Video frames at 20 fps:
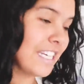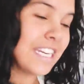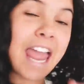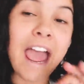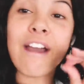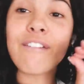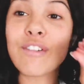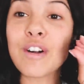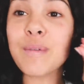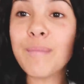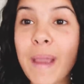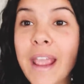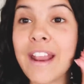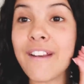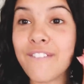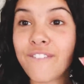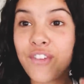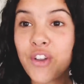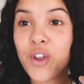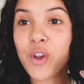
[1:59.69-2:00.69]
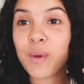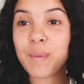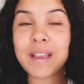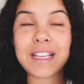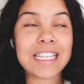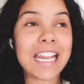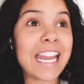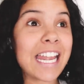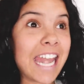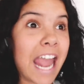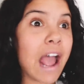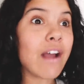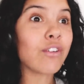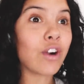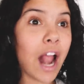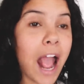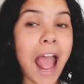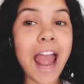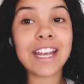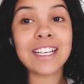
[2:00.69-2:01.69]
never made food because I
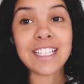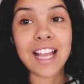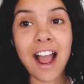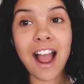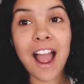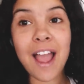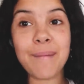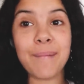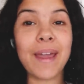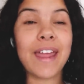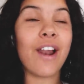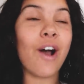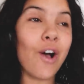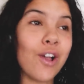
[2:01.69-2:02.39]
never had time. And